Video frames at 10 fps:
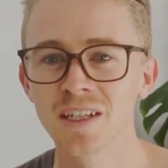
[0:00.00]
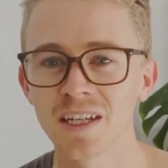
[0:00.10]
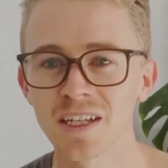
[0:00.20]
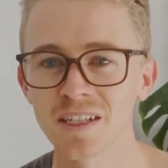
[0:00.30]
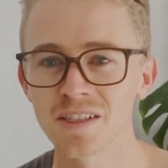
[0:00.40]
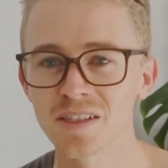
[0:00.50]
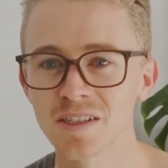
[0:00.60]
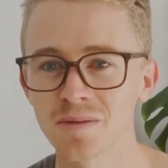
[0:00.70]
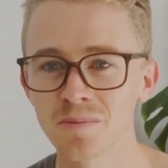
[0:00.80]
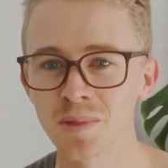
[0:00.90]

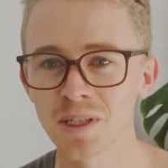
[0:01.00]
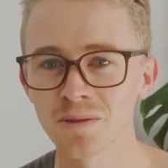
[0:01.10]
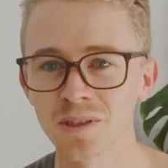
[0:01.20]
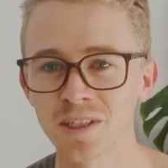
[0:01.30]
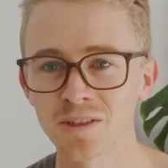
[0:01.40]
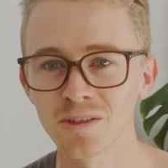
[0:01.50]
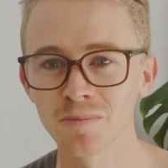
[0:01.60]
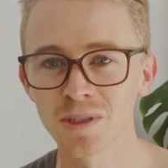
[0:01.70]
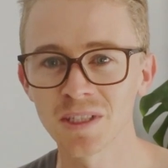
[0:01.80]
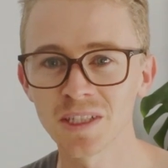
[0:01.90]
has been around
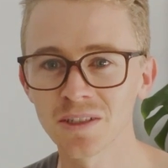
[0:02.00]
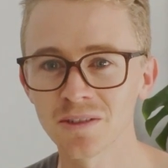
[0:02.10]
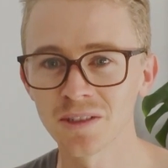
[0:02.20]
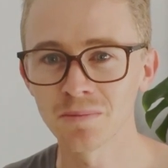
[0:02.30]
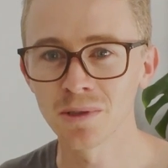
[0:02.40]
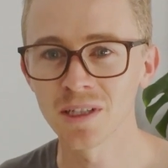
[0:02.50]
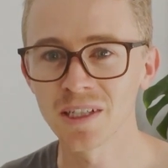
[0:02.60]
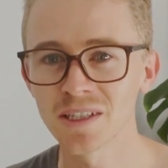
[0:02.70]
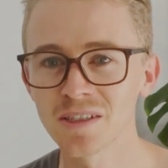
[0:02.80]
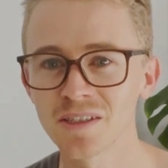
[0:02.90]
on particularly
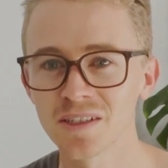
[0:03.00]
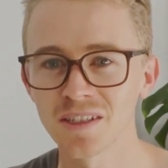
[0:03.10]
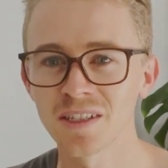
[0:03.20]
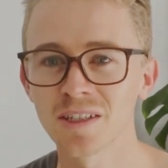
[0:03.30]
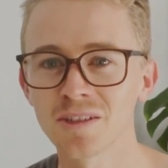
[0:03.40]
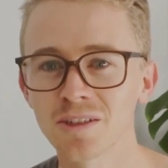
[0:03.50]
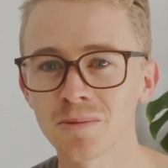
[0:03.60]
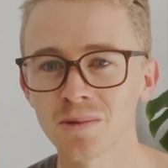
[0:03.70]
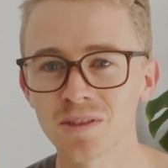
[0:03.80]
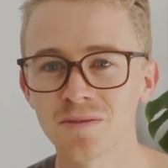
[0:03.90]
planes and
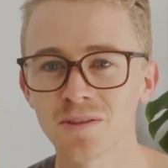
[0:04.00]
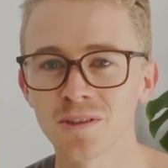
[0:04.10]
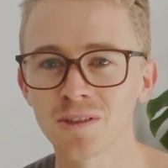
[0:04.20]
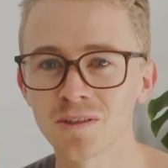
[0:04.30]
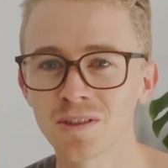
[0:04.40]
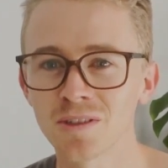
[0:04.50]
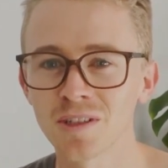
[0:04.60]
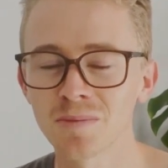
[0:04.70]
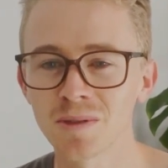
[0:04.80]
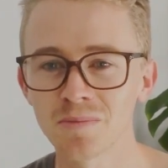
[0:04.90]
helicopters for a long
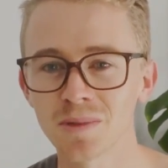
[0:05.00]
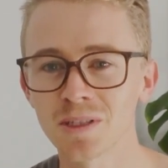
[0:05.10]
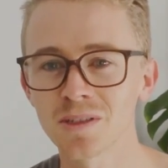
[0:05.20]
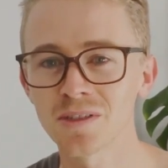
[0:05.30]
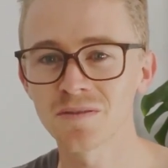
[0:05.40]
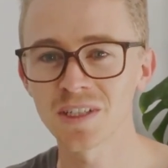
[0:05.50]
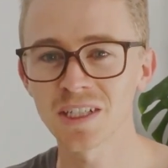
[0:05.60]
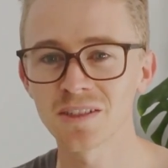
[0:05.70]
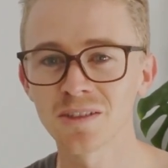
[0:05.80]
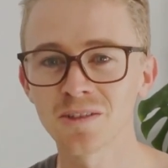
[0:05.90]
time because of
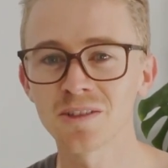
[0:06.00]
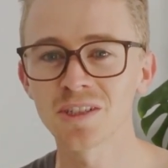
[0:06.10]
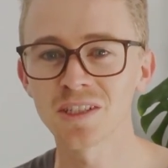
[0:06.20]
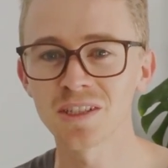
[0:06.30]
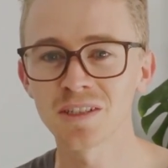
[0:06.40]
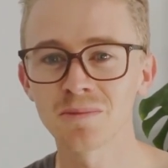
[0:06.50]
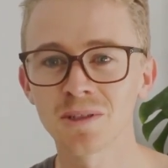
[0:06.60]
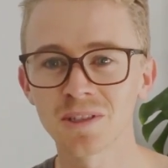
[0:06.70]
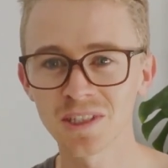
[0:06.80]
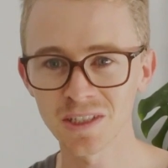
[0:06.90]
technology and the
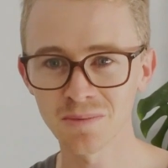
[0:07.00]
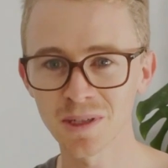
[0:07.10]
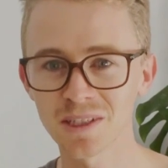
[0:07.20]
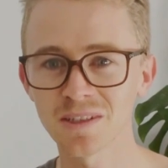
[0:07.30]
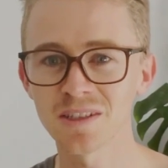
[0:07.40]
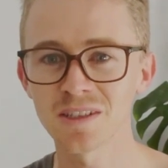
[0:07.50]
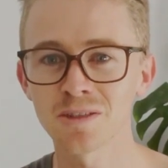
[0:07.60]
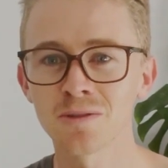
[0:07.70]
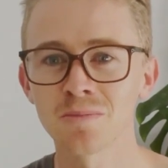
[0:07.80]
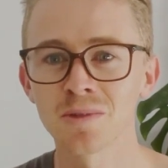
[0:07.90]
ability to make this
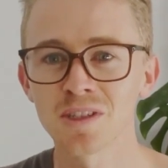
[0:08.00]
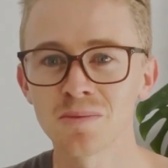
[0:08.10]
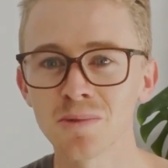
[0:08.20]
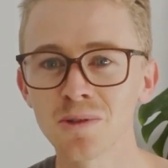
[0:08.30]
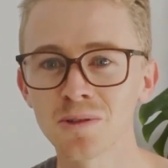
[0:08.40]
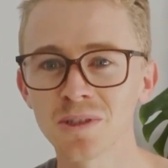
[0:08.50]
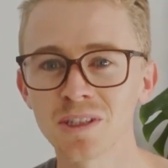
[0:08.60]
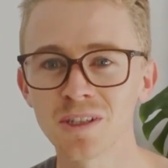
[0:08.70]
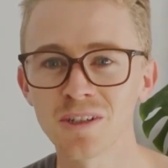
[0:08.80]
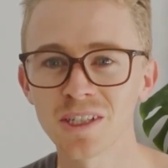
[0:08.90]
equipment smaller
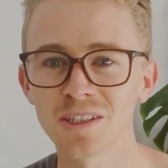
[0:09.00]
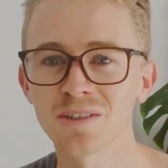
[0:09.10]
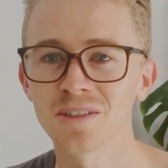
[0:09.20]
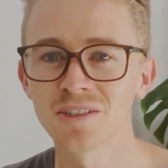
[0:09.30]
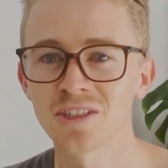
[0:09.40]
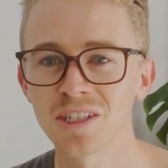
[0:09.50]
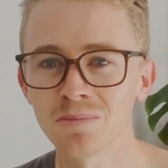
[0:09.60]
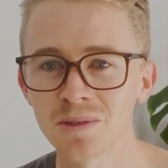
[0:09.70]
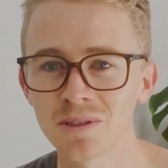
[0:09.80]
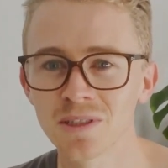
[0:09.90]
and lighter and
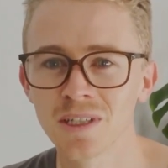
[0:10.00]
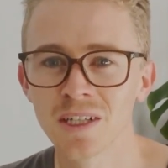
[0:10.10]
cheaper,